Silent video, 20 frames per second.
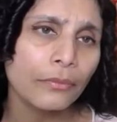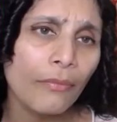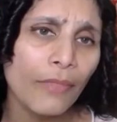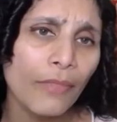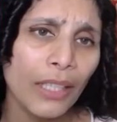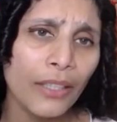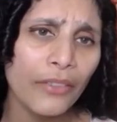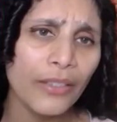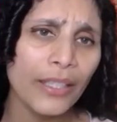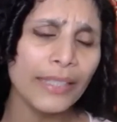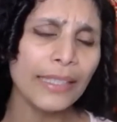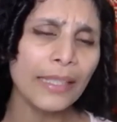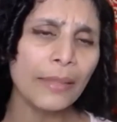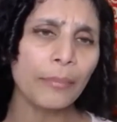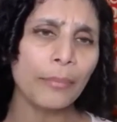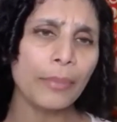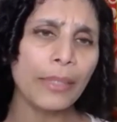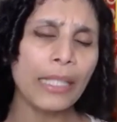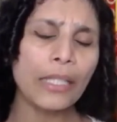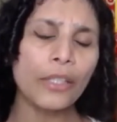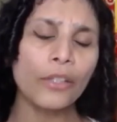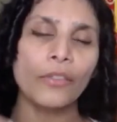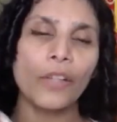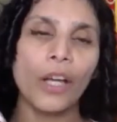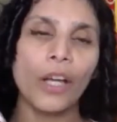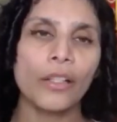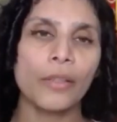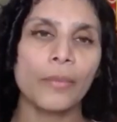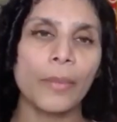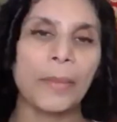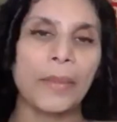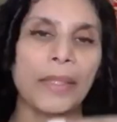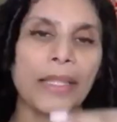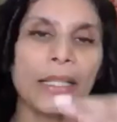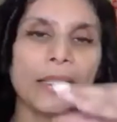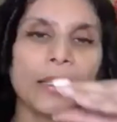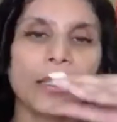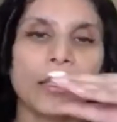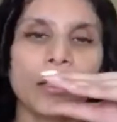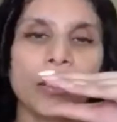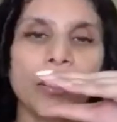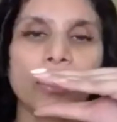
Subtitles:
The reason being, you've got to remember that